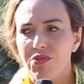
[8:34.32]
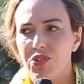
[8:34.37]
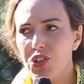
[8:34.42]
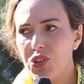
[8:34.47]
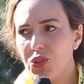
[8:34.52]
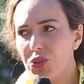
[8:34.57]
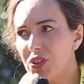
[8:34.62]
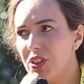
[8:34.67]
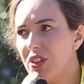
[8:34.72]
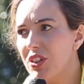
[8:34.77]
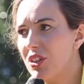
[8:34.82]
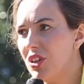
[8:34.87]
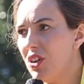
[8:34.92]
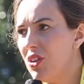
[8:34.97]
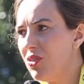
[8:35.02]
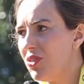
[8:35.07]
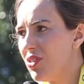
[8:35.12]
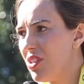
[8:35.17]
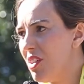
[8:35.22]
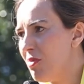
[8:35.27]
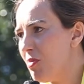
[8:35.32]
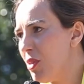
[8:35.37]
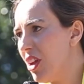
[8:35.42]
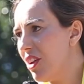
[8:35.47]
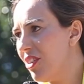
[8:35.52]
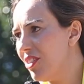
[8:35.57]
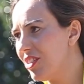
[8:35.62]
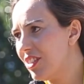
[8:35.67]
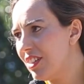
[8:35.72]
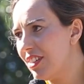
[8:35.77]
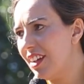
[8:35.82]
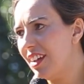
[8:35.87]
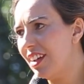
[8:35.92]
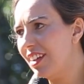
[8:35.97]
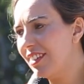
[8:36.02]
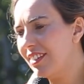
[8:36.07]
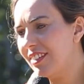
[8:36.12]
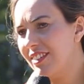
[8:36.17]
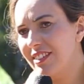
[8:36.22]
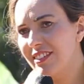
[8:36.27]
Julian knows I'm here
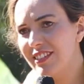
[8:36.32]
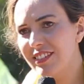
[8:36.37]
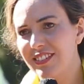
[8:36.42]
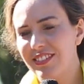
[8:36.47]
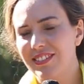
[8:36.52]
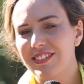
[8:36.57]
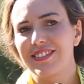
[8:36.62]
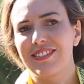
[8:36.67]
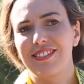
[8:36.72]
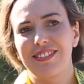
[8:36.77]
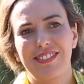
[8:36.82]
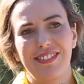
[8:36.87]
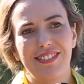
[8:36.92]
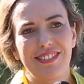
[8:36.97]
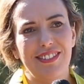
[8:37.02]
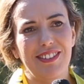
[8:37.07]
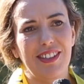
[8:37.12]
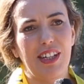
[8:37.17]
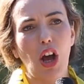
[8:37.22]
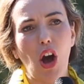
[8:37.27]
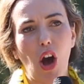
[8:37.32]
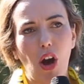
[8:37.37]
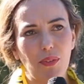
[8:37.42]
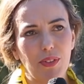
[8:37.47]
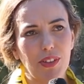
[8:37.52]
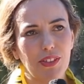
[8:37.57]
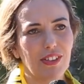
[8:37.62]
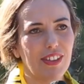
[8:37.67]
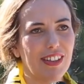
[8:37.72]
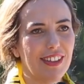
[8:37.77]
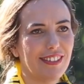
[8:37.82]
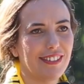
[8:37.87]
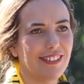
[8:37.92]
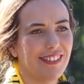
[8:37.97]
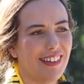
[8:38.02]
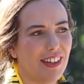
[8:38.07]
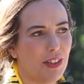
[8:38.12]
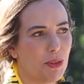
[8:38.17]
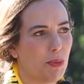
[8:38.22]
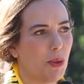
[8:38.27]
today, obviously.
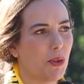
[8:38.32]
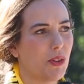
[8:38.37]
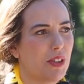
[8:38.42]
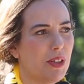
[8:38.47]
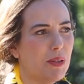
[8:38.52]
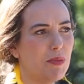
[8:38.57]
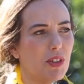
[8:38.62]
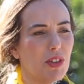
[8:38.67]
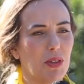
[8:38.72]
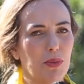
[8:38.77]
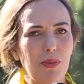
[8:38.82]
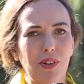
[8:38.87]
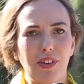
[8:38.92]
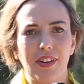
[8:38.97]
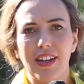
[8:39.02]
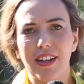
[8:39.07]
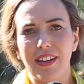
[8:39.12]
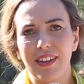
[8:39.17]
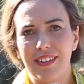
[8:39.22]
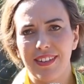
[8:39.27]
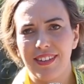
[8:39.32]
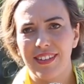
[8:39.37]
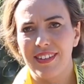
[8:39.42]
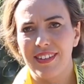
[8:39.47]
I spoke to him this morning.